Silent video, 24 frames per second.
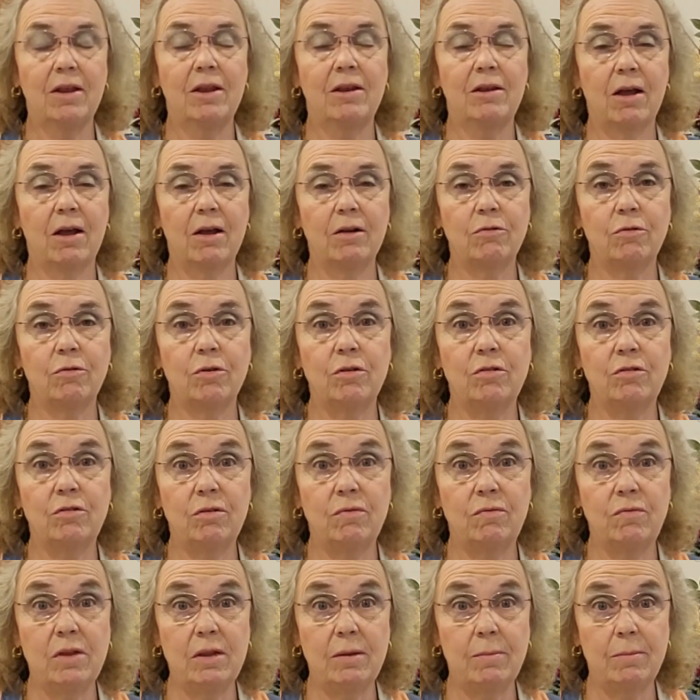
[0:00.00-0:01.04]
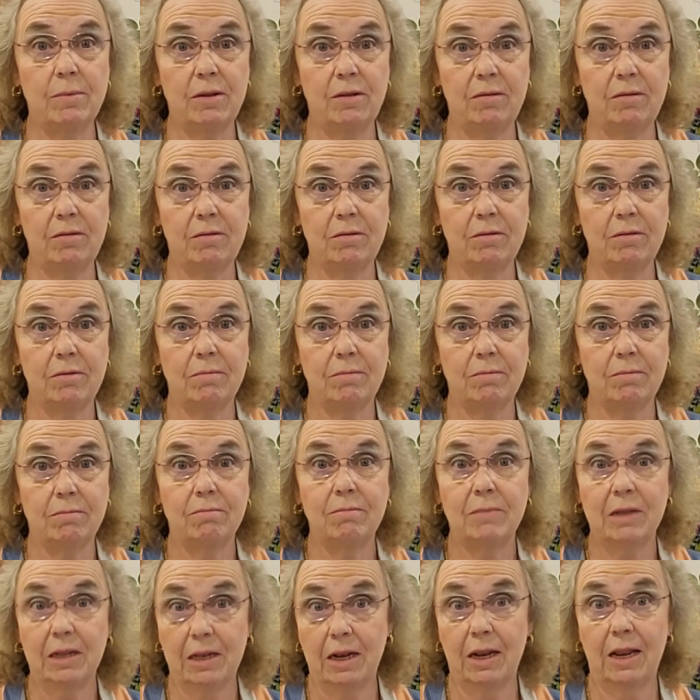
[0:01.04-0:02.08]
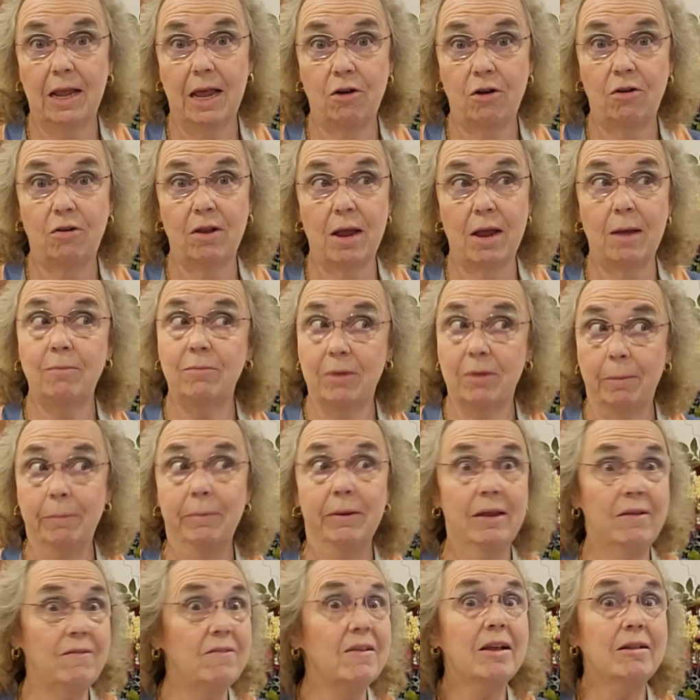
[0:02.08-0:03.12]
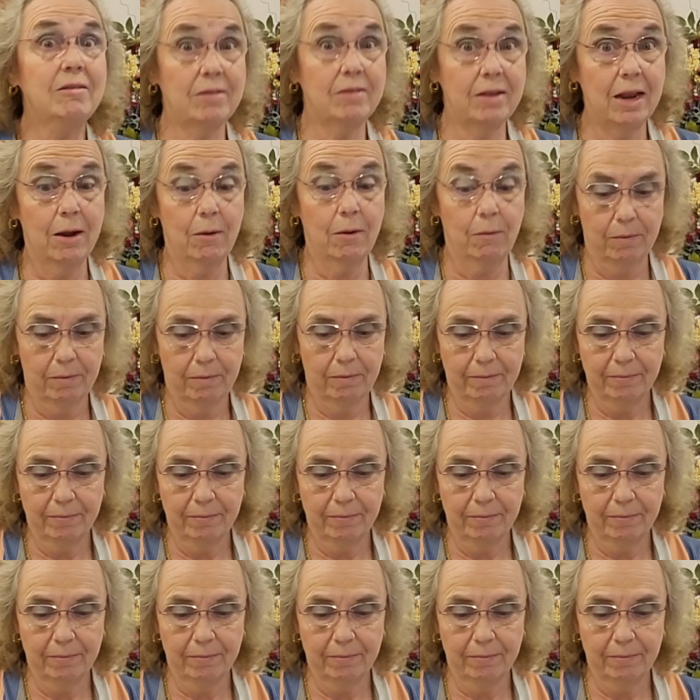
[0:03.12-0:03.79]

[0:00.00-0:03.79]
and doctrines of demons. In latter times, I believe that's now.